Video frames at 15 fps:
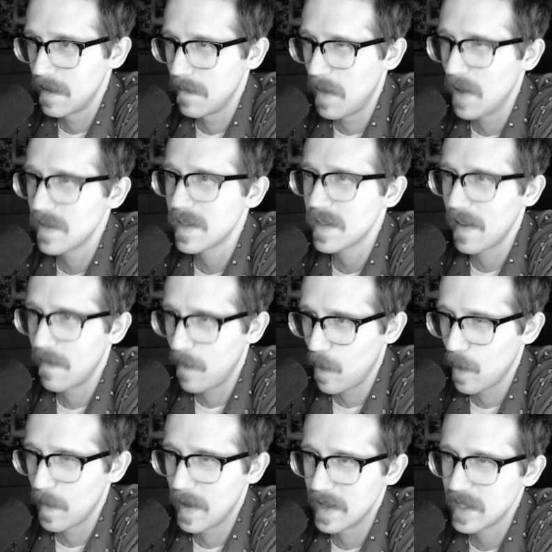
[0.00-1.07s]

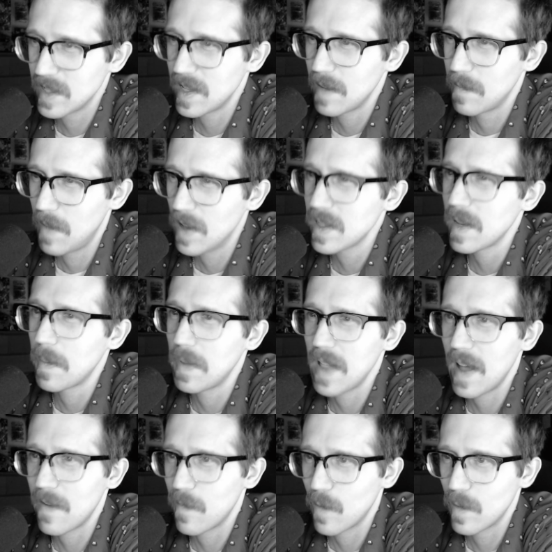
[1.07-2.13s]
Multi-format? Just say
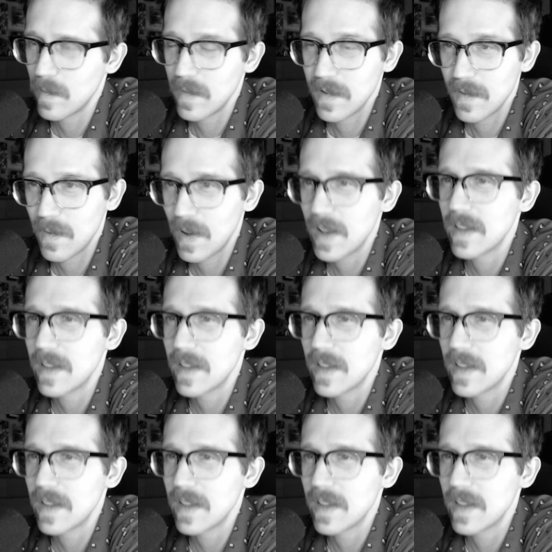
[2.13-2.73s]
multi-platform? What?